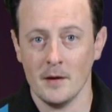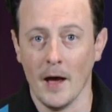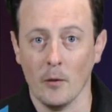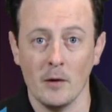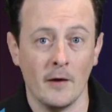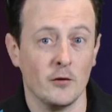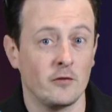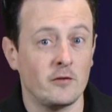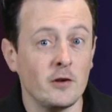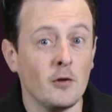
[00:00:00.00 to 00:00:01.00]
Now, if
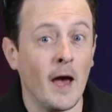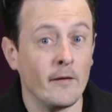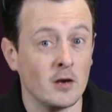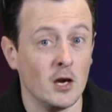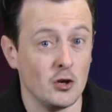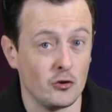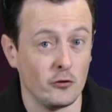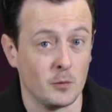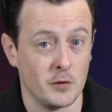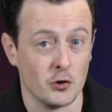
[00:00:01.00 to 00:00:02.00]
you're still having
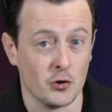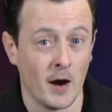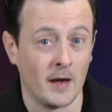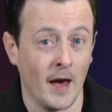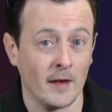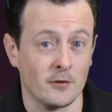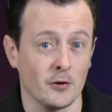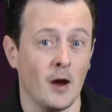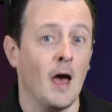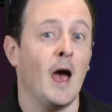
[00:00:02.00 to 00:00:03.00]
issues with your
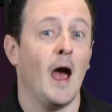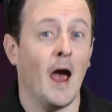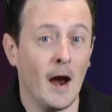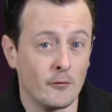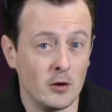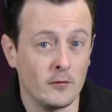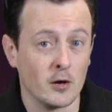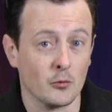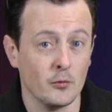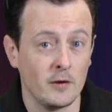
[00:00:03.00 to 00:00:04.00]
TriCaster after you've
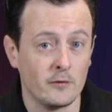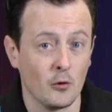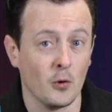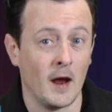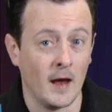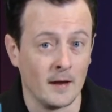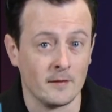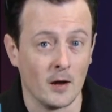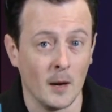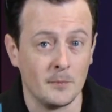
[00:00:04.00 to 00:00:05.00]
done a restore
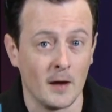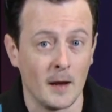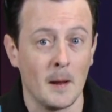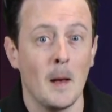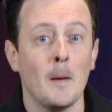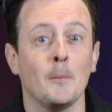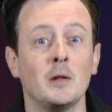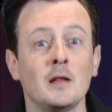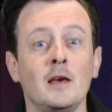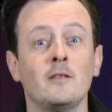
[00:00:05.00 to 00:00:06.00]
and an update,
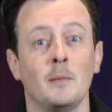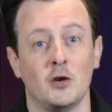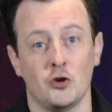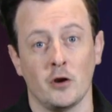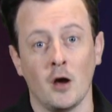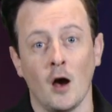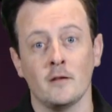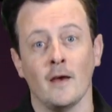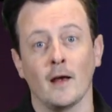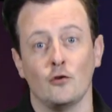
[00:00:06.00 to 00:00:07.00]
please make sure to
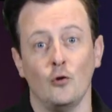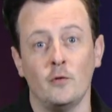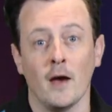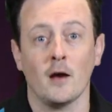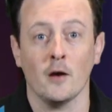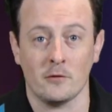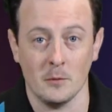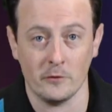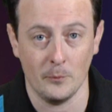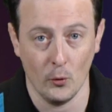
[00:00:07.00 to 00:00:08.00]
contact NewTek
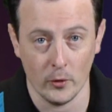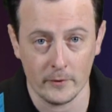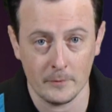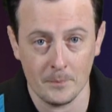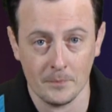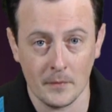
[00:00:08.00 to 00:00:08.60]
customer support.